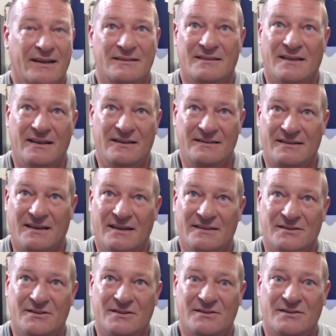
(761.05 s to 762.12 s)
I said, these
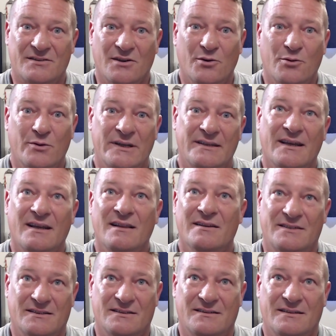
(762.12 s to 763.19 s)
guys are so
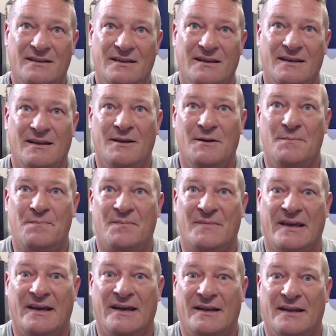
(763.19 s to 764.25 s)
intelligent
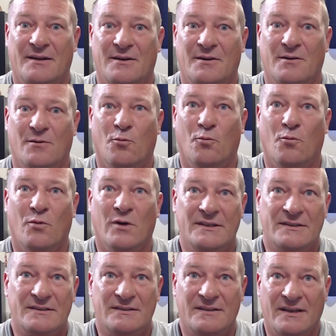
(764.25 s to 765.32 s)
that
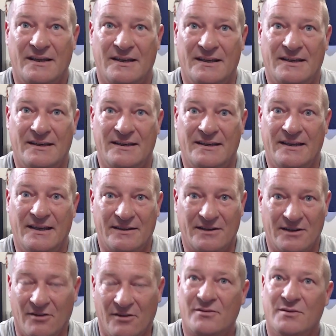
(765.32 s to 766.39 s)
once they get
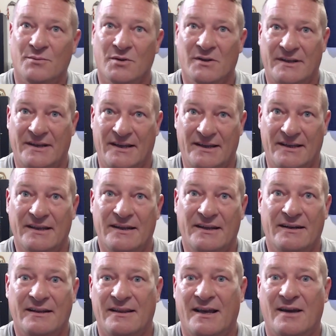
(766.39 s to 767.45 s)
comfortable and they get
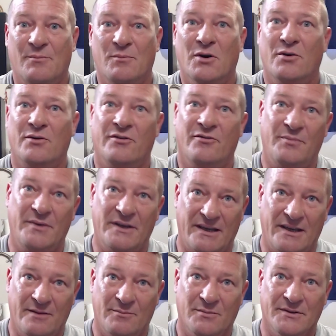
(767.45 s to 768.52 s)
into that mode of
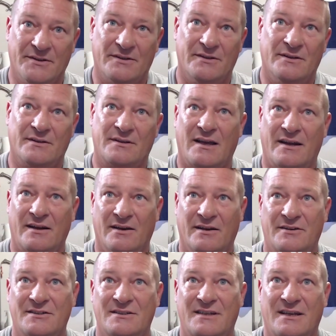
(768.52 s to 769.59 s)
being able to kind of
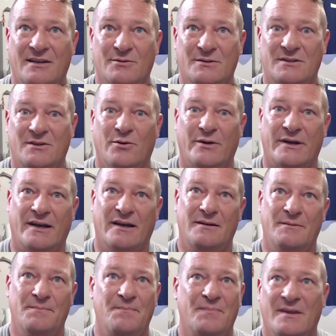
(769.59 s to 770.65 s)
understand what's going
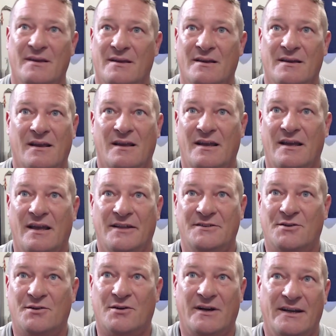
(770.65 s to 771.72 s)
on,
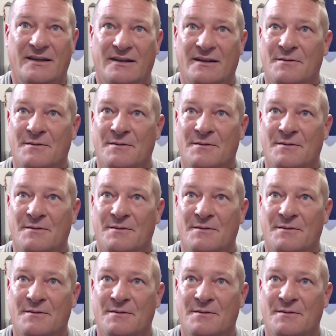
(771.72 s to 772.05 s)
it's great.